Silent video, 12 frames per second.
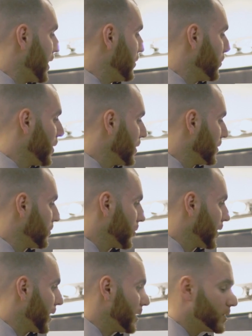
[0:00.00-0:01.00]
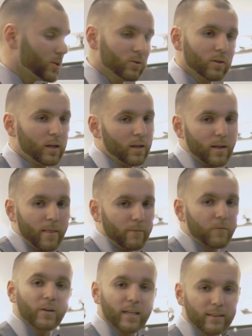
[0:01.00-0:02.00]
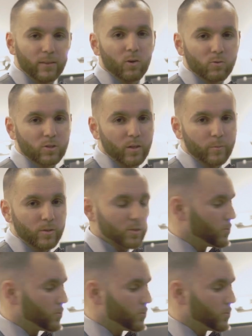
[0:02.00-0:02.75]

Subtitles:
1, 1A, 2, forget those numbers.